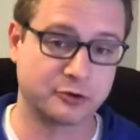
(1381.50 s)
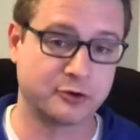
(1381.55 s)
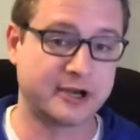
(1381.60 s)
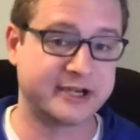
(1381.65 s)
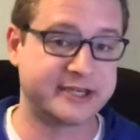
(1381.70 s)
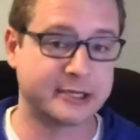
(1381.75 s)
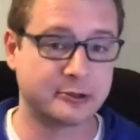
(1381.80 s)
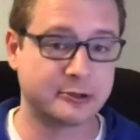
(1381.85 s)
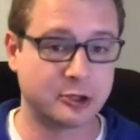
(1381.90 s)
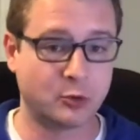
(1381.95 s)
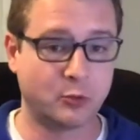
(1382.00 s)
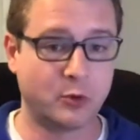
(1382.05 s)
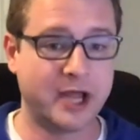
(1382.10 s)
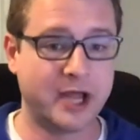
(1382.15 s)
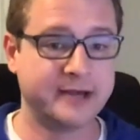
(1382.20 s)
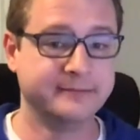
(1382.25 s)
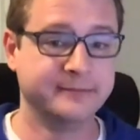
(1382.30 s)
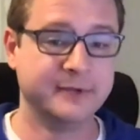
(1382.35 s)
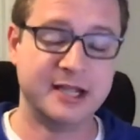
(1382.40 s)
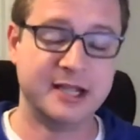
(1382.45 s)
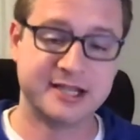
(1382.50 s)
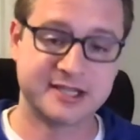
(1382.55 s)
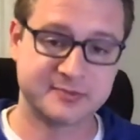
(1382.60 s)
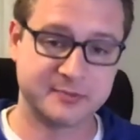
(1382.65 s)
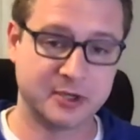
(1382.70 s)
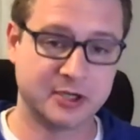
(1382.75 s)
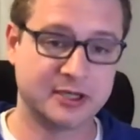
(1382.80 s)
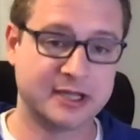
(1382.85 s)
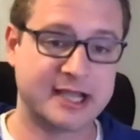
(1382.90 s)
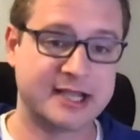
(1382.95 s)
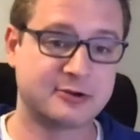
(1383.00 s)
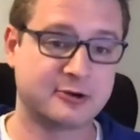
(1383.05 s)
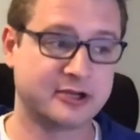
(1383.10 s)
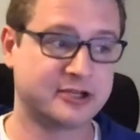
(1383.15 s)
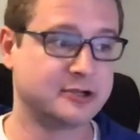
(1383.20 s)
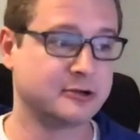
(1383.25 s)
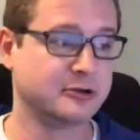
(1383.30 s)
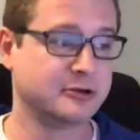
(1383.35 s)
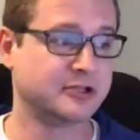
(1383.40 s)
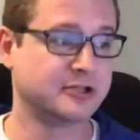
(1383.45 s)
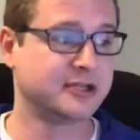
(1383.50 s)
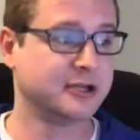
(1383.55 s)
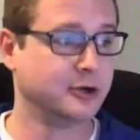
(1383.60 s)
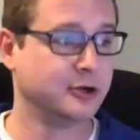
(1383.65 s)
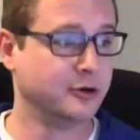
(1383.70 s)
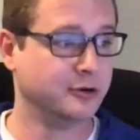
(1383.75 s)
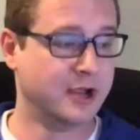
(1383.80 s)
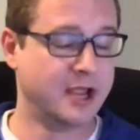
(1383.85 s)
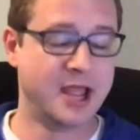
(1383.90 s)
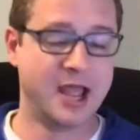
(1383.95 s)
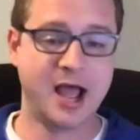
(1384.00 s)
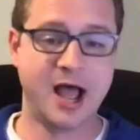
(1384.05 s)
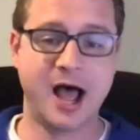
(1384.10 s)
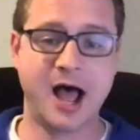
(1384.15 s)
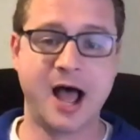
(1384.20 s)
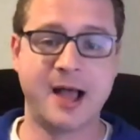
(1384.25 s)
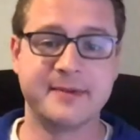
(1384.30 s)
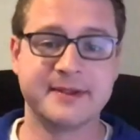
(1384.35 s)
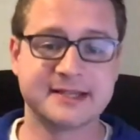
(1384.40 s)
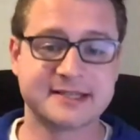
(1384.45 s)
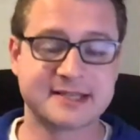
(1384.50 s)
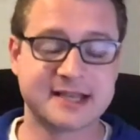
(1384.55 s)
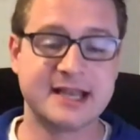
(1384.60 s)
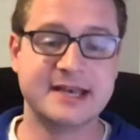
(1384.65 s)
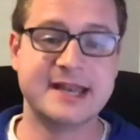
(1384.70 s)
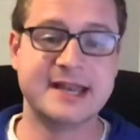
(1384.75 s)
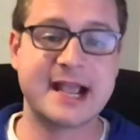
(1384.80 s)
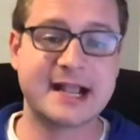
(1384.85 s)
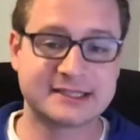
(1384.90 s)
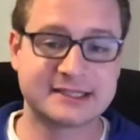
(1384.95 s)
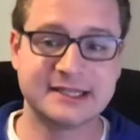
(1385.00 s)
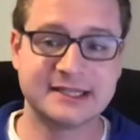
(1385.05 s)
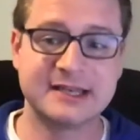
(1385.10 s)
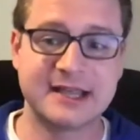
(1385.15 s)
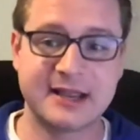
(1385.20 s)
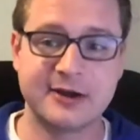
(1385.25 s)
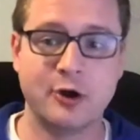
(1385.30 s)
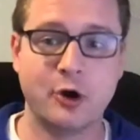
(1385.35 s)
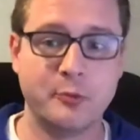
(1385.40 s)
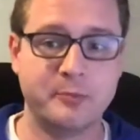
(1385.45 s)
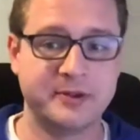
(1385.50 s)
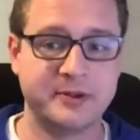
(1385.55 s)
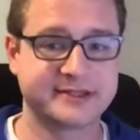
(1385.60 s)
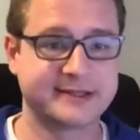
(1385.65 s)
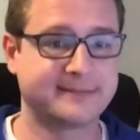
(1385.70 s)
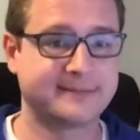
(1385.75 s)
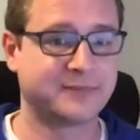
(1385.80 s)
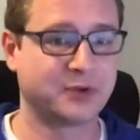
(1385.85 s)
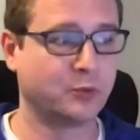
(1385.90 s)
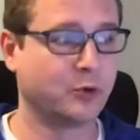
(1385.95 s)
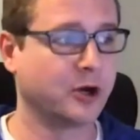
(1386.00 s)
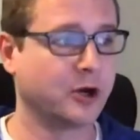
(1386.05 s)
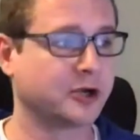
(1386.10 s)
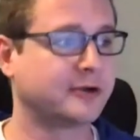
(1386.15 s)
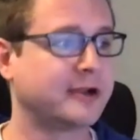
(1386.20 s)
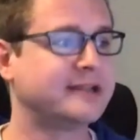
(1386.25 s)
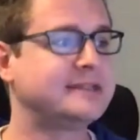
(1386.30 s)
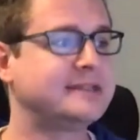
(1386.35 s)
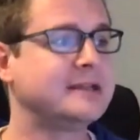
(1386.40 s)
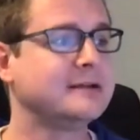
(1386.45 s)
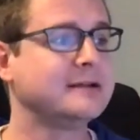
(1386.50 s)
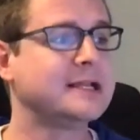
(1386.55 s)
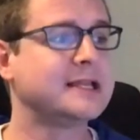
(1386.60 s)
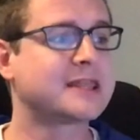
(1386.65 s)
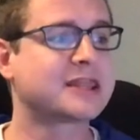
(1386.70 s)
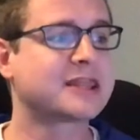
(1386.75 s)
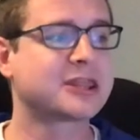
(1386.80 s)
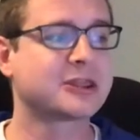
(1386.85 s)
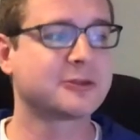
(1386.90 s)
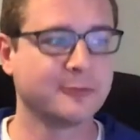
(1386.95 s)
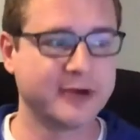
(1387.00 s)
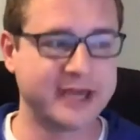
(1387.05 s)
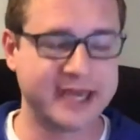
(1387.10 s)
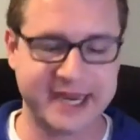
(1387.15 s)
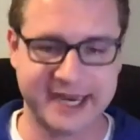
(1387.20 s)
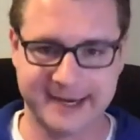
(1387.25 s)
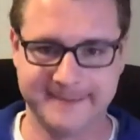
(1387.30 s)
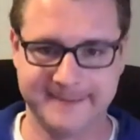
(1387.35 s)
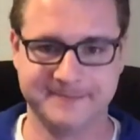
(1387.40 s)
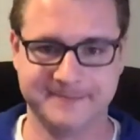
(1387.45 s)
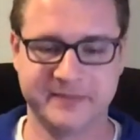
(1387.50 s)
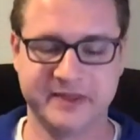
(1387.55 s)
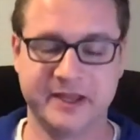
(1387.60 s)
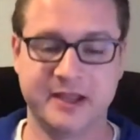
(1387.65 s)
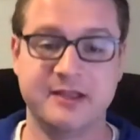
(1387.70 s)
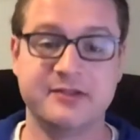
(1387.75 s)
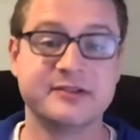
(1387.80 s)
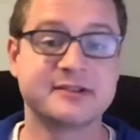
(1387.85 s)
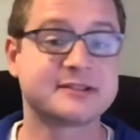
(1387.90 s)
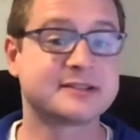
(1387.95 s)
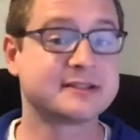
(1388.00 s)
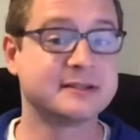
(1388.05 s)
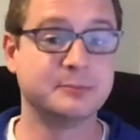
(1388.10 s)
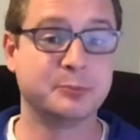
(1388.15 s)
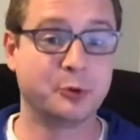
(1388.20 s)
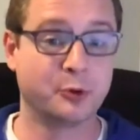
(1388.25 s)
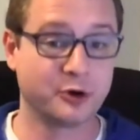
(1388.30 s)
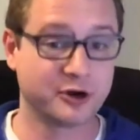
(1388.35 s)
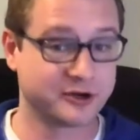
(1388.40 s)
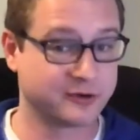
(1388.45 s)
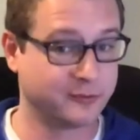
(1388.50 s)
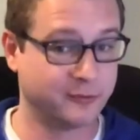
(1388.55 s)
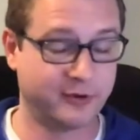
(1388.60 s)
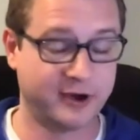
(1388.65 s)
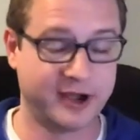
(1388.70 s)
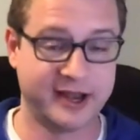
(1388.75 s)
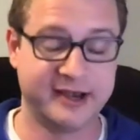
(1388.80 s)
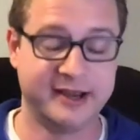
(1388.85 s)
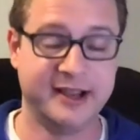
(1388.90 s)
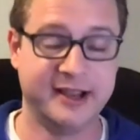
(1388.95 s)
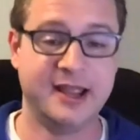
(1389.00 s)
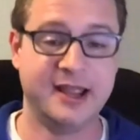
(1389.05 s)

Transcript: criteria 1, spirit-led. Criteria 2 is connected and opens up the word. Criteria 3, and this is an important one.